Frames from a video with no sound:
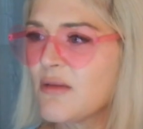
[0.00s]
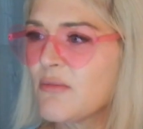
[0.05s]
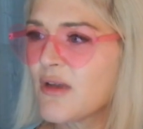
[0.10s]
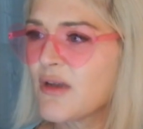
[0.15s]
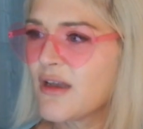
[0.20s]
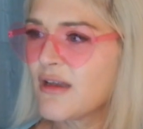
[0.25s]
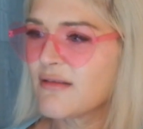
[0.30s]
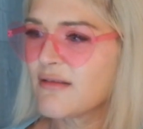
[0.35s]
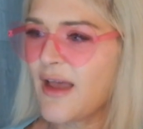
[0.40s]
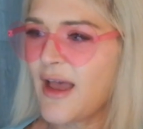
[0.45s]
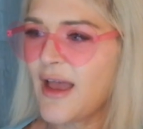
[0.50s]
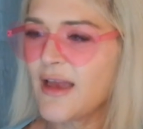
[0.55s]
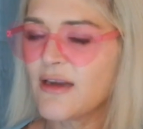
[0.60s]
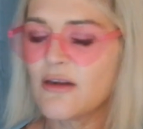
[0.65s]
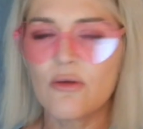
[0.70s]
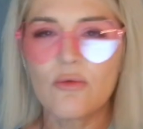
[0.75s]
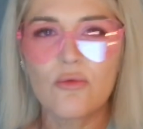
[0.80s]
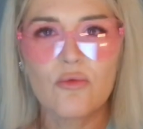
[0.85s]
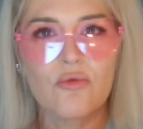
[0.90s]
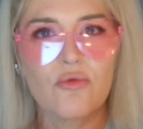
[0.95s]
because I
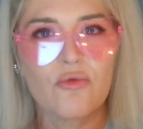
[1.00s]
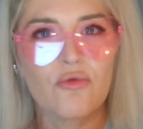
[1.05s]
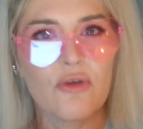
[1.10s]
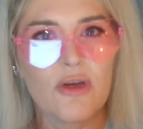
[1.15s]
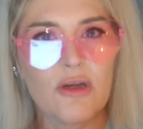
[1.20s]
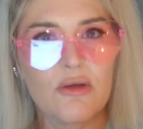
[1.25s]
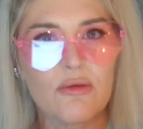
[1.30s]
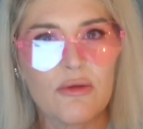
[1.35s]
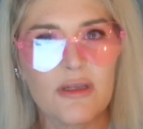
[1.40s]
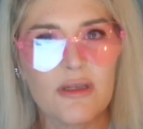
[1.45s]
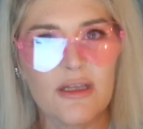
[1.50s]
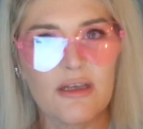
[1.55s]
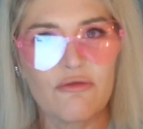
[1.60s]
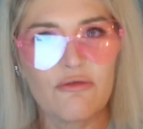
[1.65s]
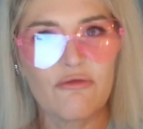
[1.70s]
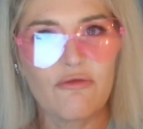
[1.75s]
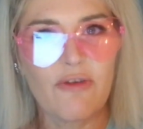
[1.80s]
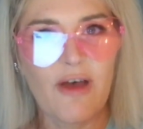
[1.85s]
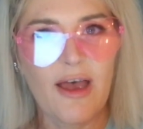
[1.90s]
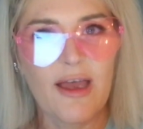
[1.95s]
don't frequently
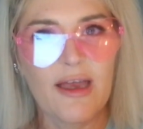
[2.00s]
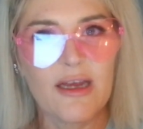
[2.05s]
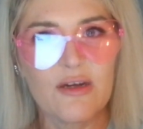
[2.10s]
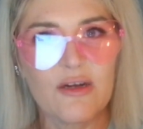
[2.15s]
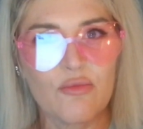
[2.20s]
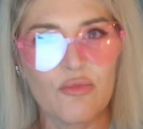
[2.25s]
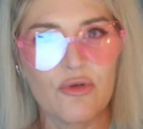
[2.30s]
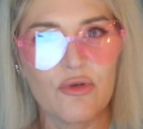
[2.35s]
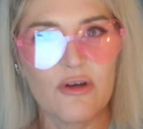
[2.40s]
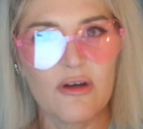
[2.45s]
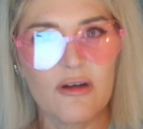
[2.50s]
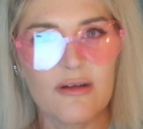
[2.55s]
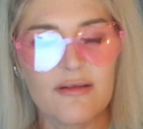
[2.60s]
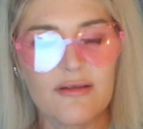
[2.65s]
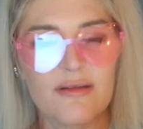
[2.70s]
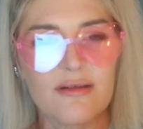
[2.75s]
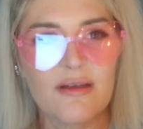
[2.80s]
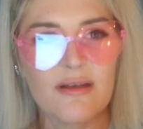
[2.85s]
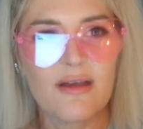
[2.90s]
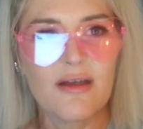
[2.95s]
find books